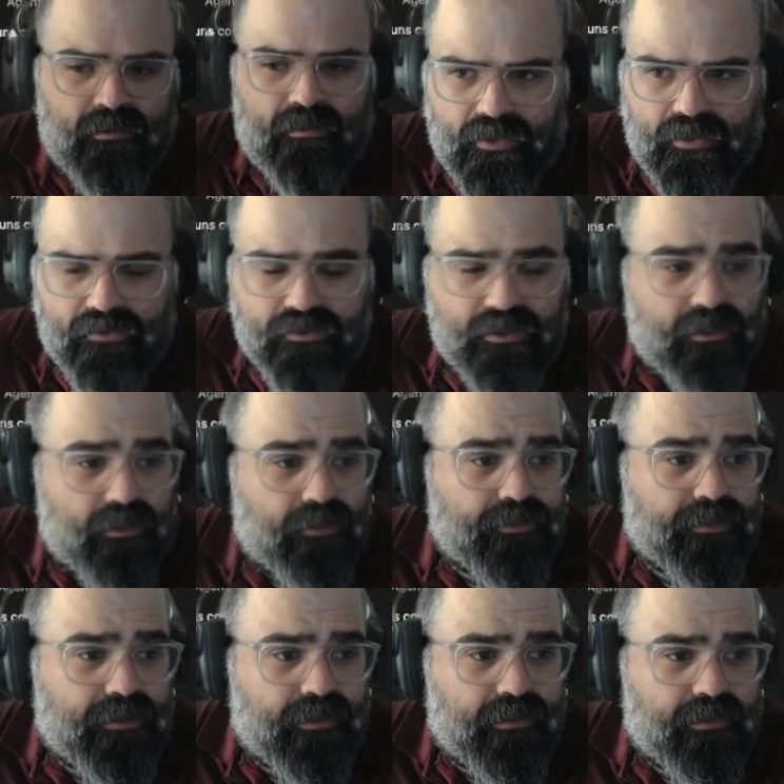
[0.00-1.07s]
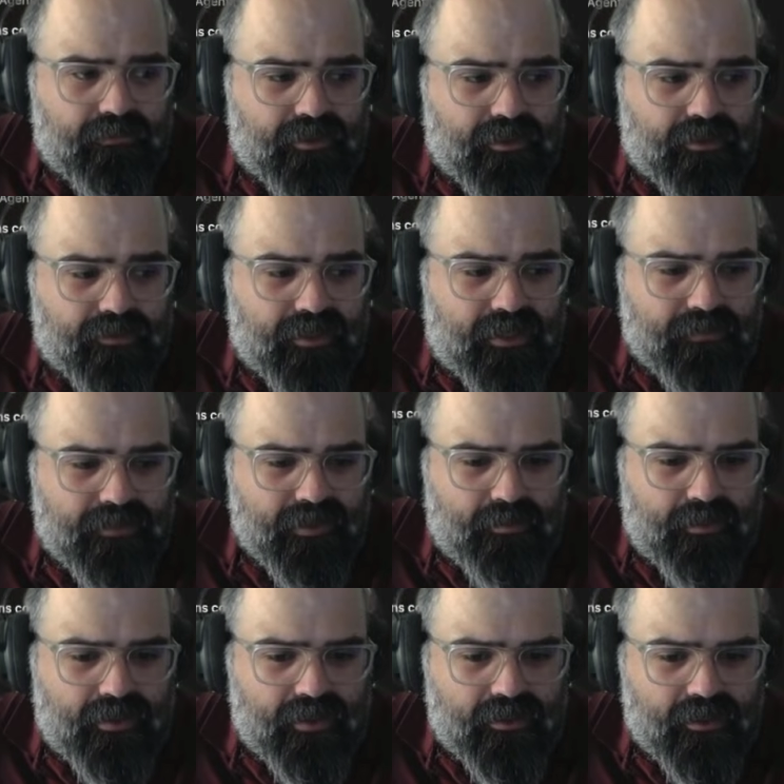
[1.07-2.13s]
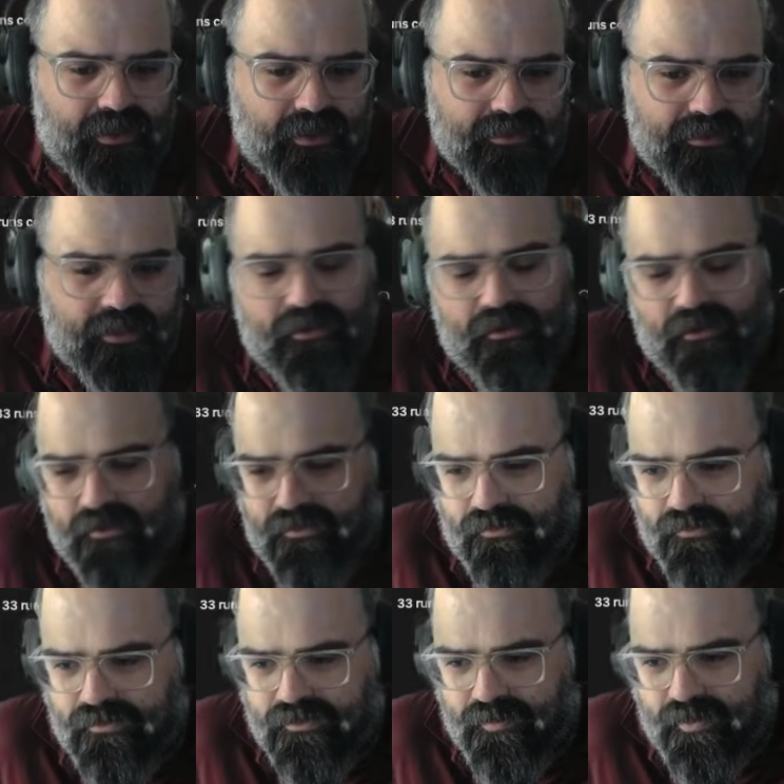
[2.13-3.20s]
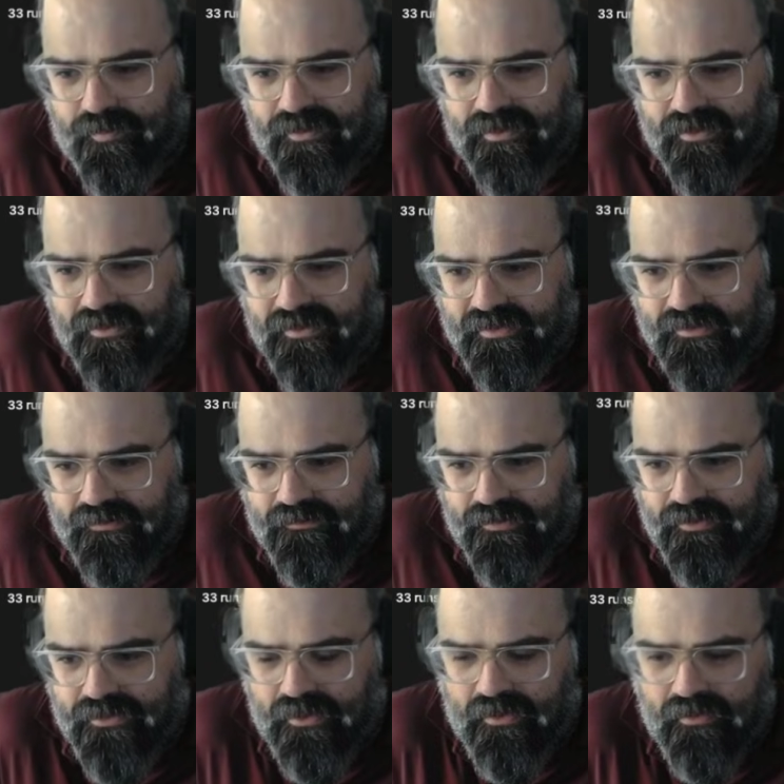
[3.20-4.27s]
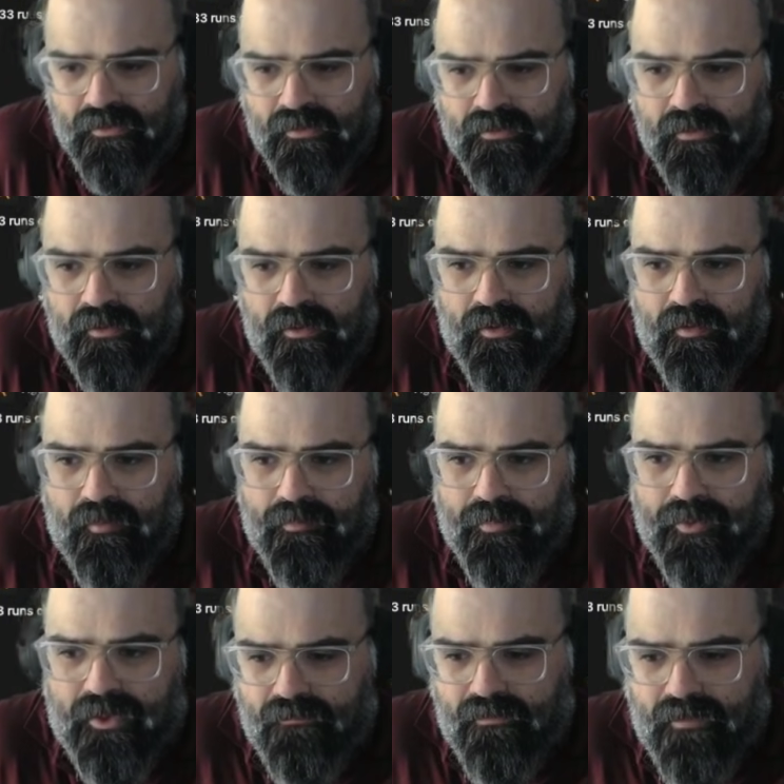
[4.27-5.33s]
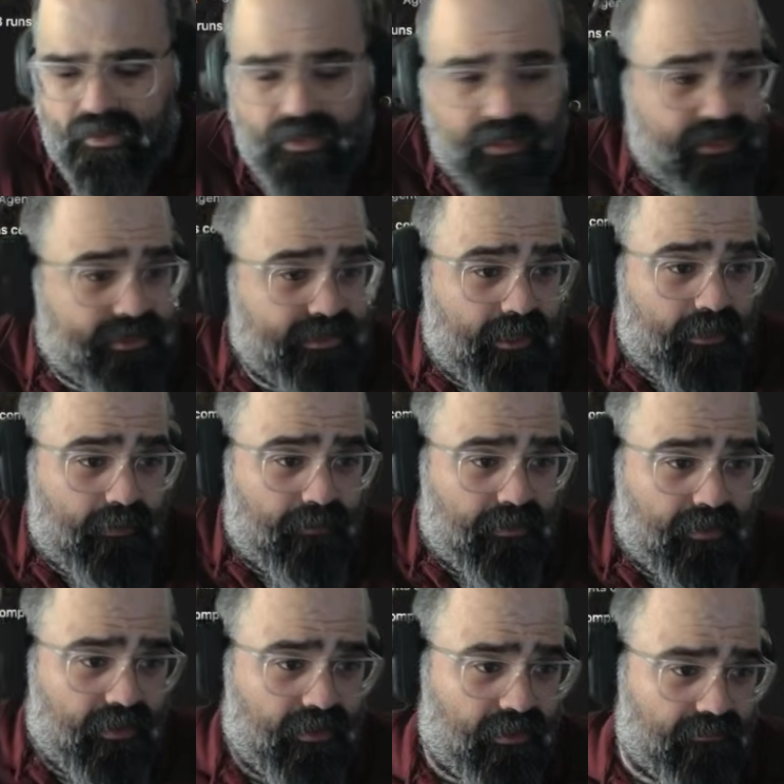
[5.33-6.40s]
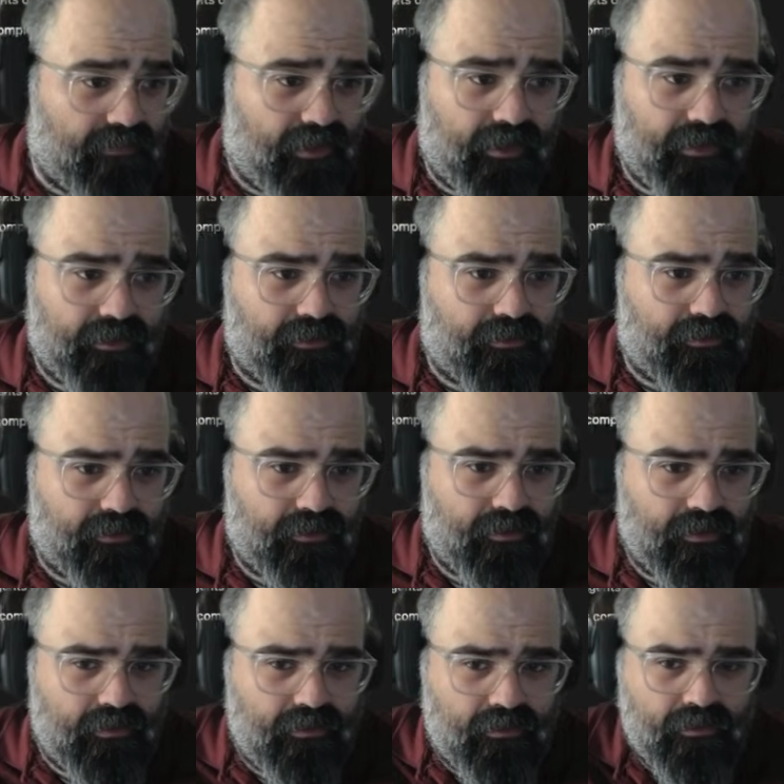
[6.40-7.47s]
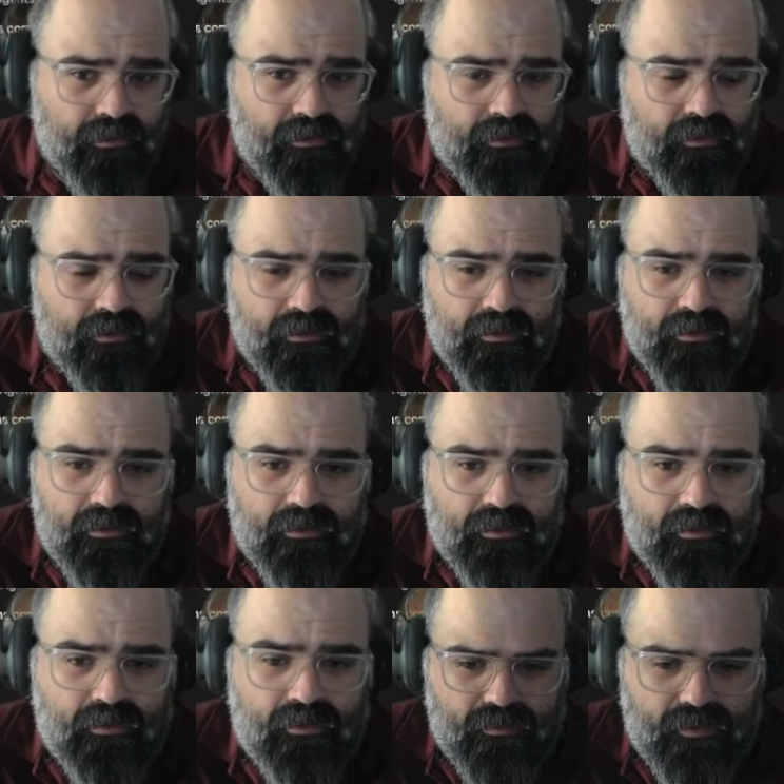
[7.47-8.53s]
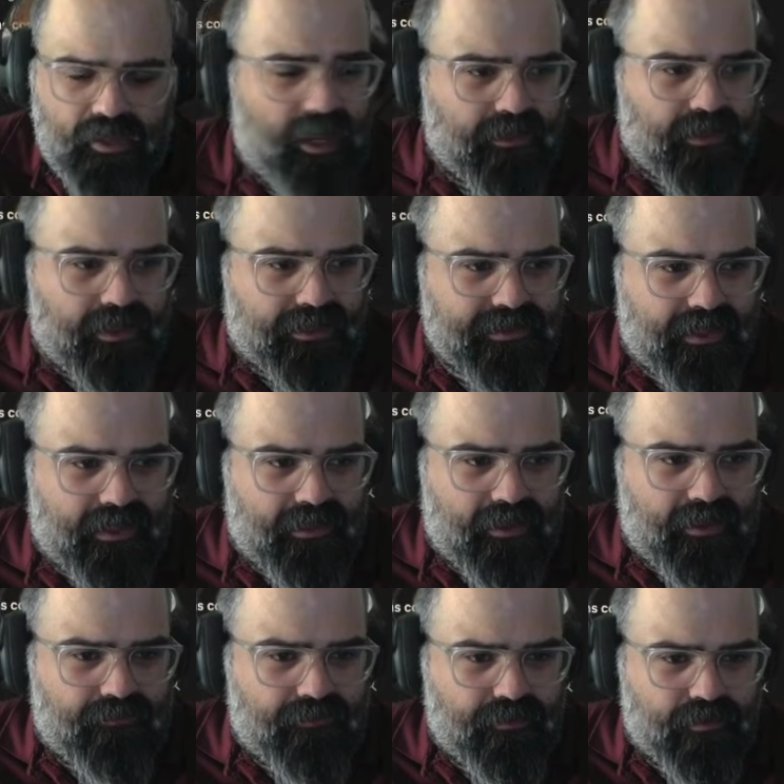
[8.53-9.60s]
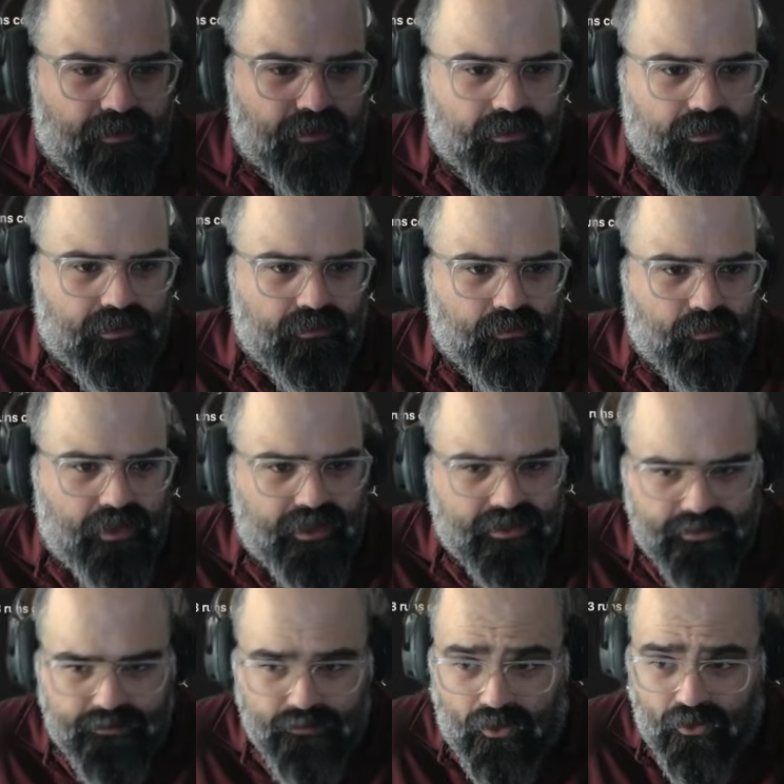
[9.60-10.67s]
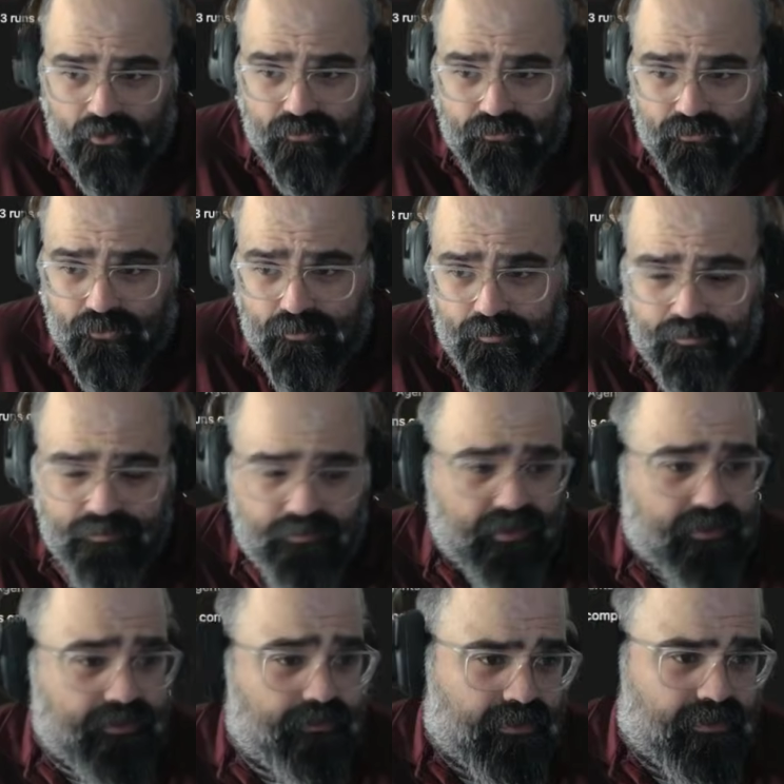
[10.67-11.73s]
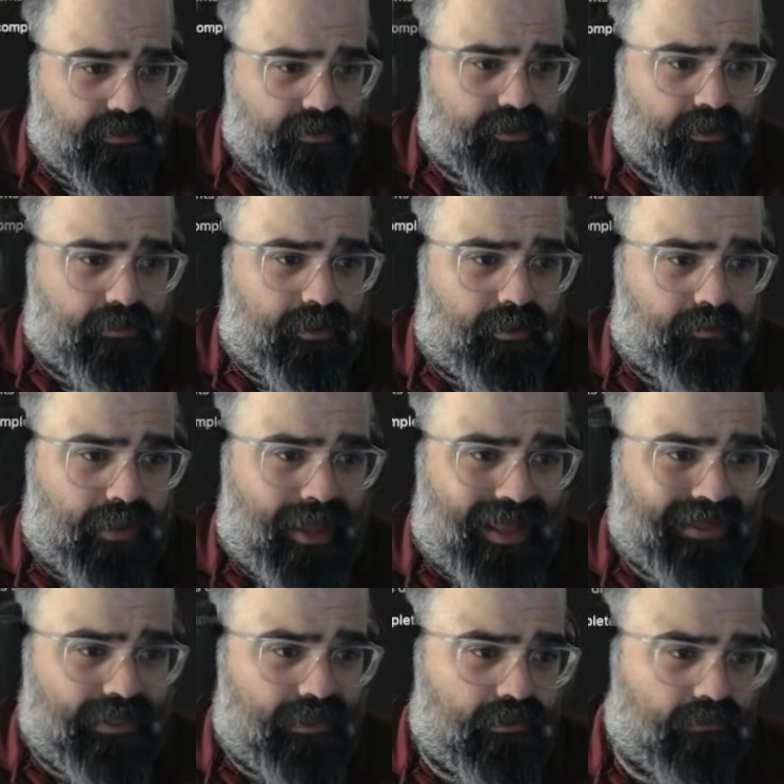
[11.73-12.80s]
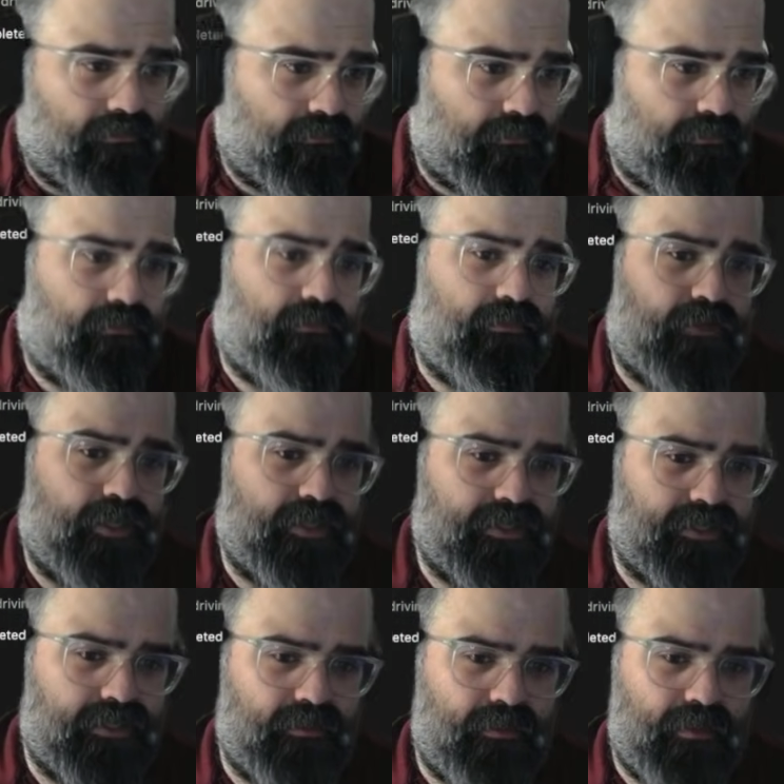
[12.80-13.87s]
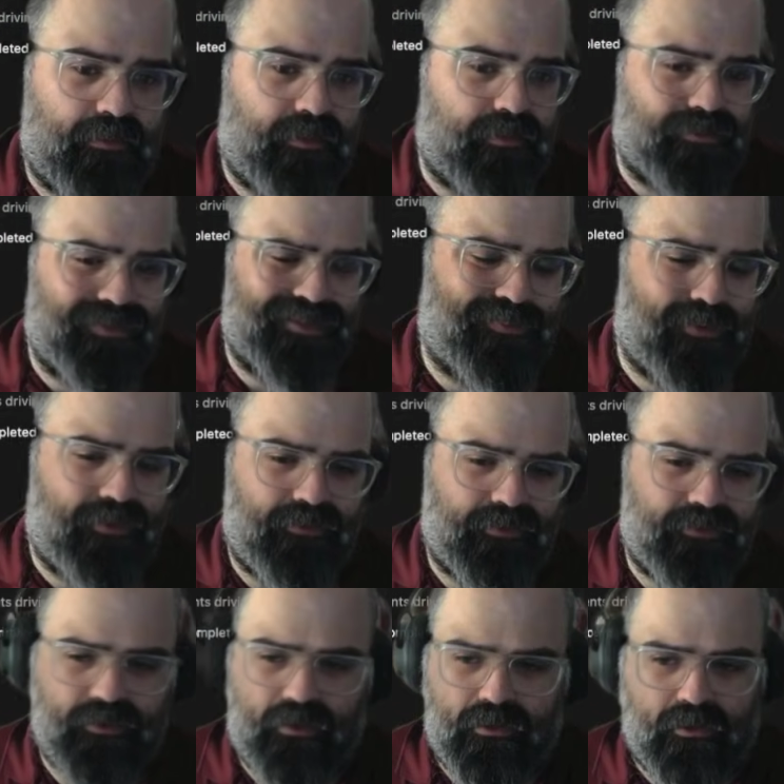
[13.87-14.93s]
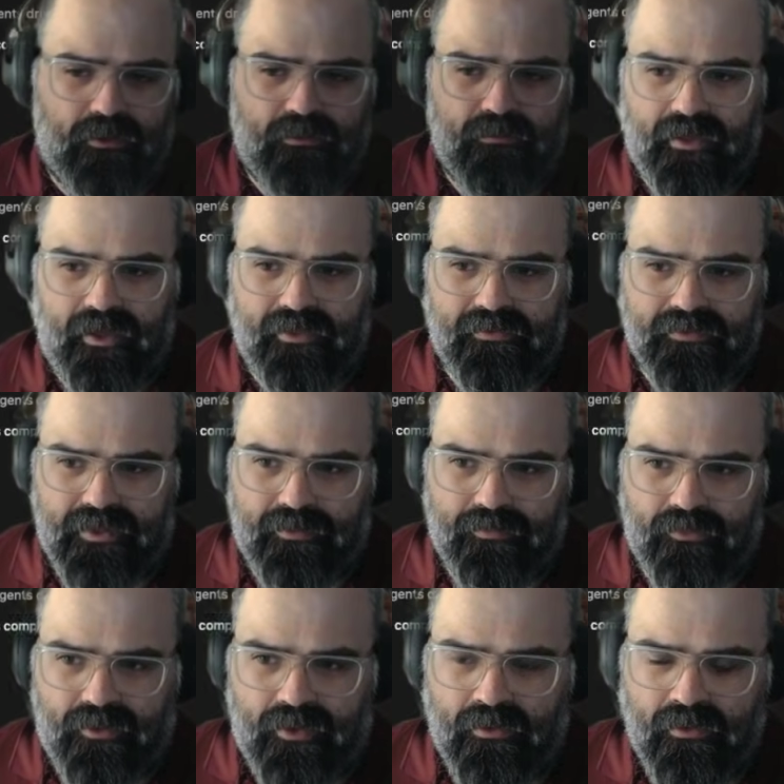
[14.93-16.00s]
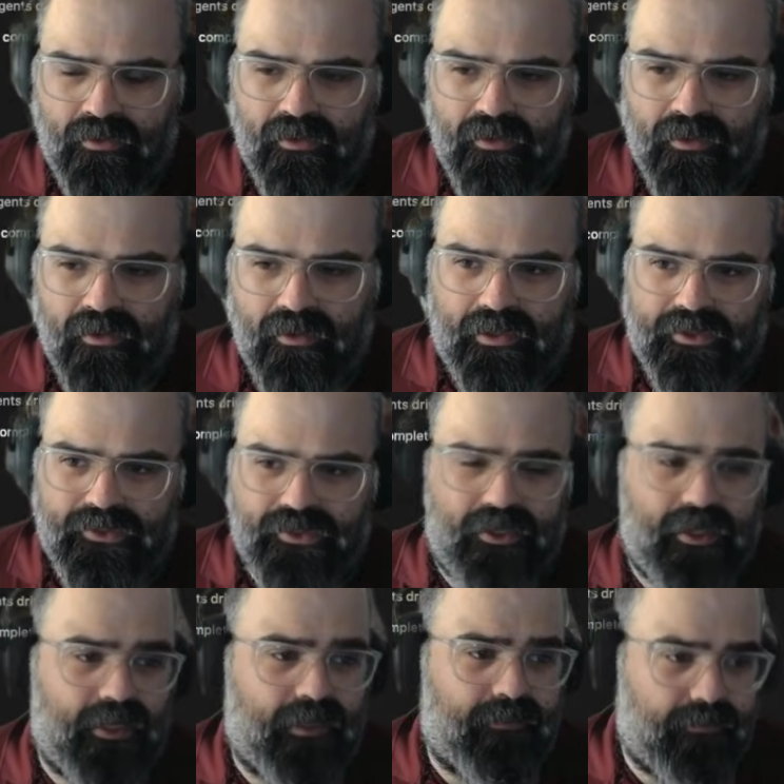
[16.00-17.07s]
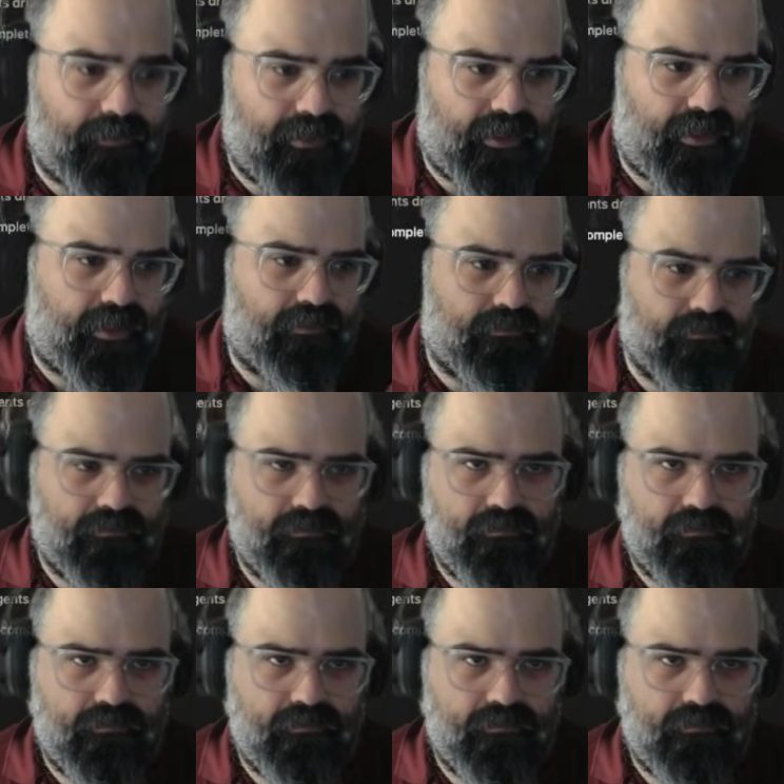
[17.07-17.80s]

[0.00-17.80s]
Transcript: using Notion, the Notion MCP inside of your other tools might be just as efficient. But I like the setup. I think they've got a good, yeah, like I said, I think if you're with a small group, there's some compelling reasons to maybe use this. if you're solo, I don't see a point, because you're going to end up spending